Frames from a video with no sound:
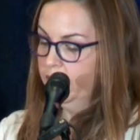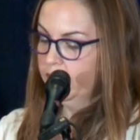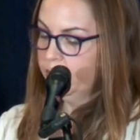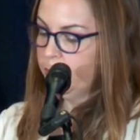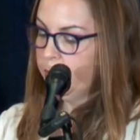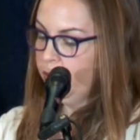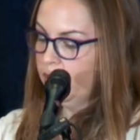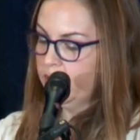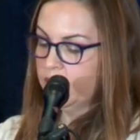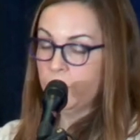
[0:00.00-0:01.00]
that we build
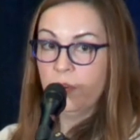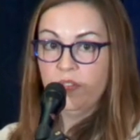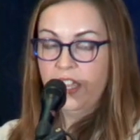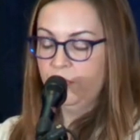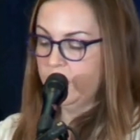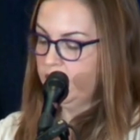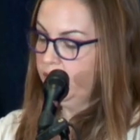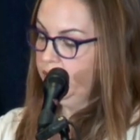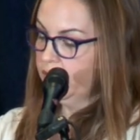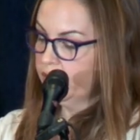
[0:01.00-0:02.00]
in to provide
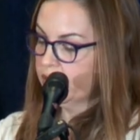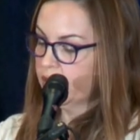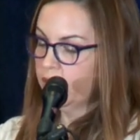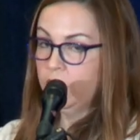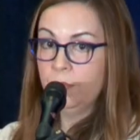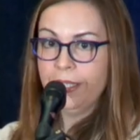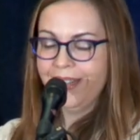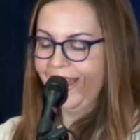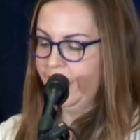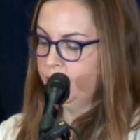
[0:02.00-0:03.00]
resilience to human
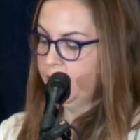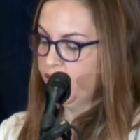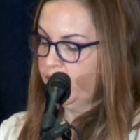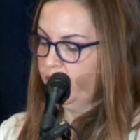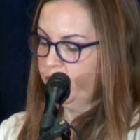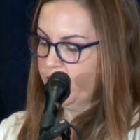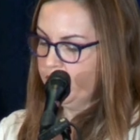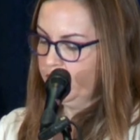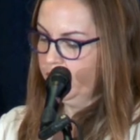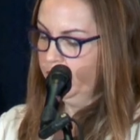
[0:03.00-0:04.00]
and machine
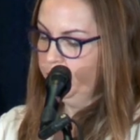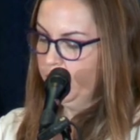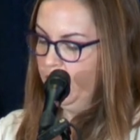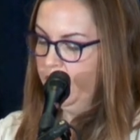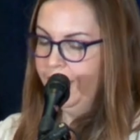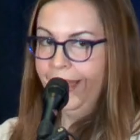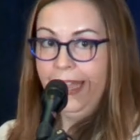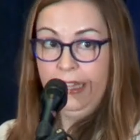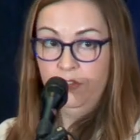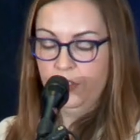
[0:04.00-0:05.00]
failure.
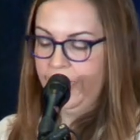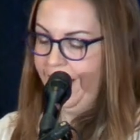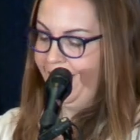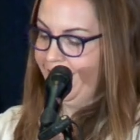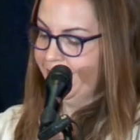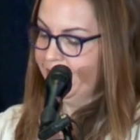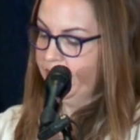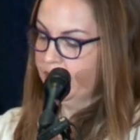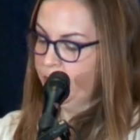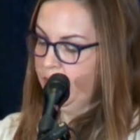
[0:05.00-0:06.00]
Every AI
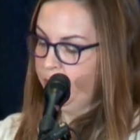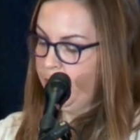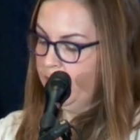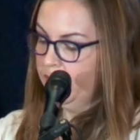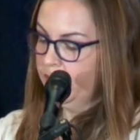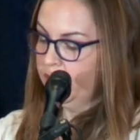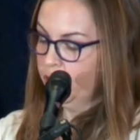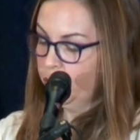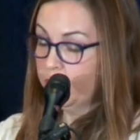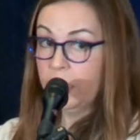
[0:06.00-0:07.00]
system embedded in a
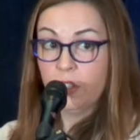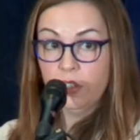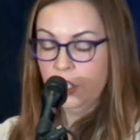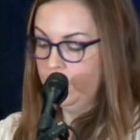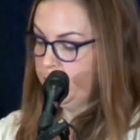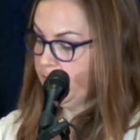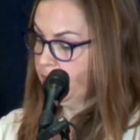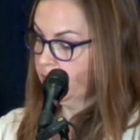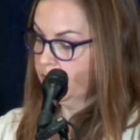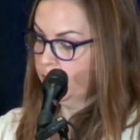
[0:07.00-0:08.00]
critical human
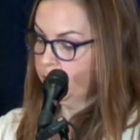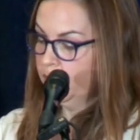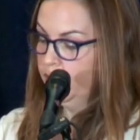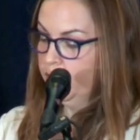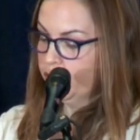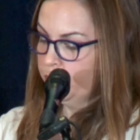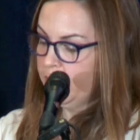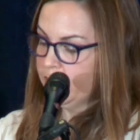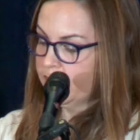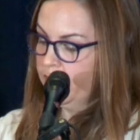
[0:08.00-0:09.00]
system should
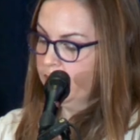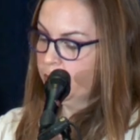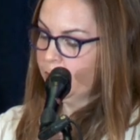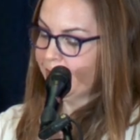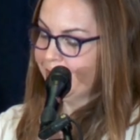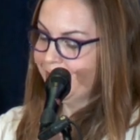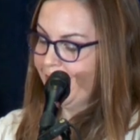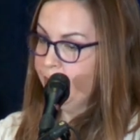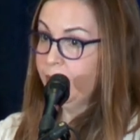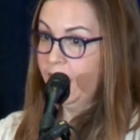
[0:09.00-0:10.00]
be designed with the
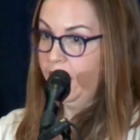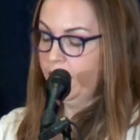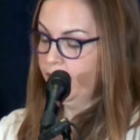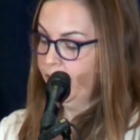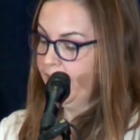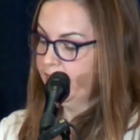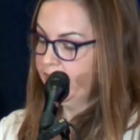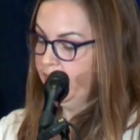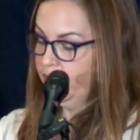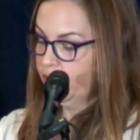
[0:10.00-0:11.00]
same care and
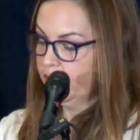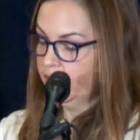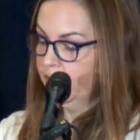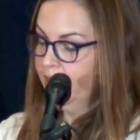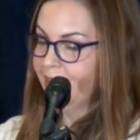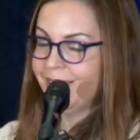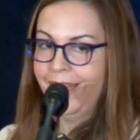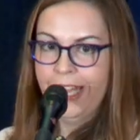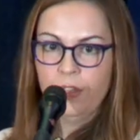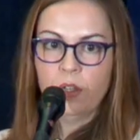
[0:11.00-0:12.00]
attention
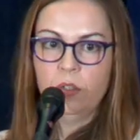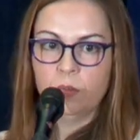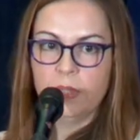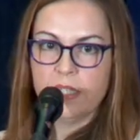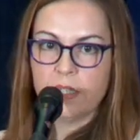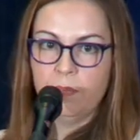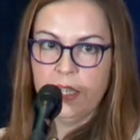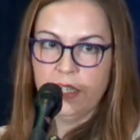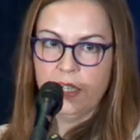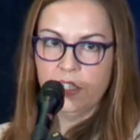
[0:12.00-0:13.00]
to ethical risk
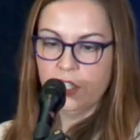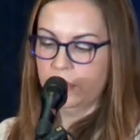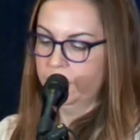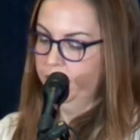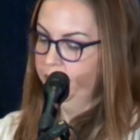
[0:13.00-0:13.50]
mitigation.